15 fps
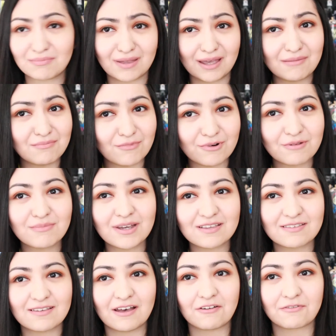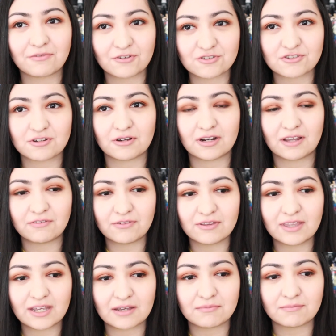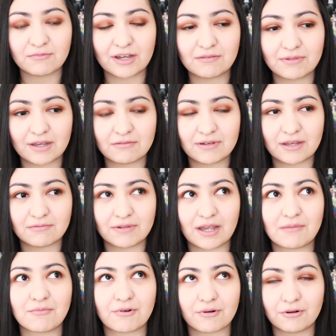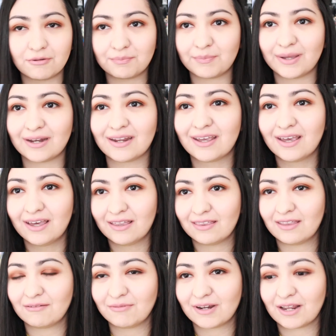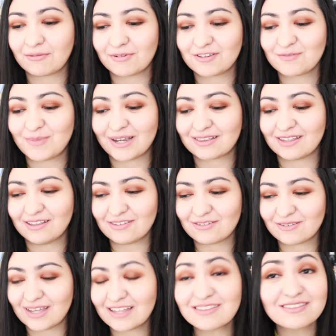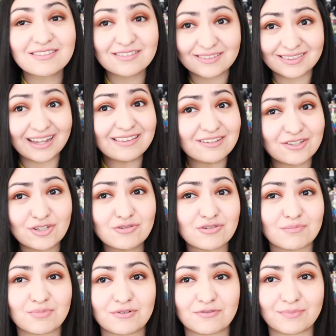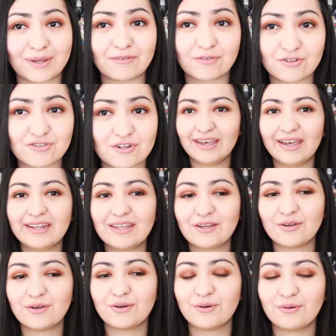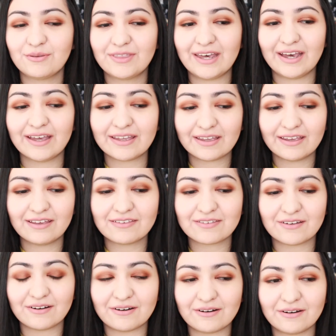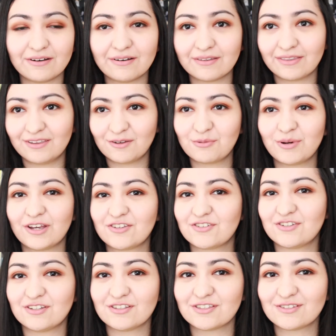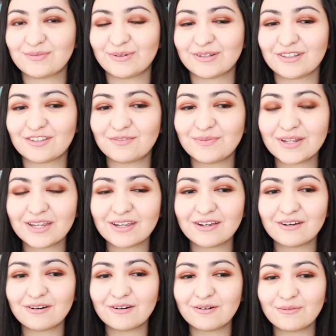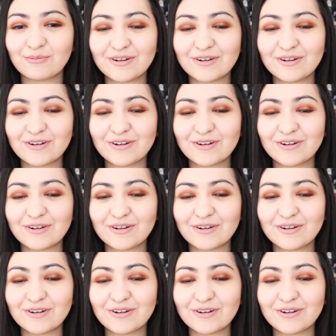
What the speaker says: I'm more myself for sure, and I feel like I'm way more open than what I was back then, so that's a huge improvement for sure. Anywho, that is all the questions for this video.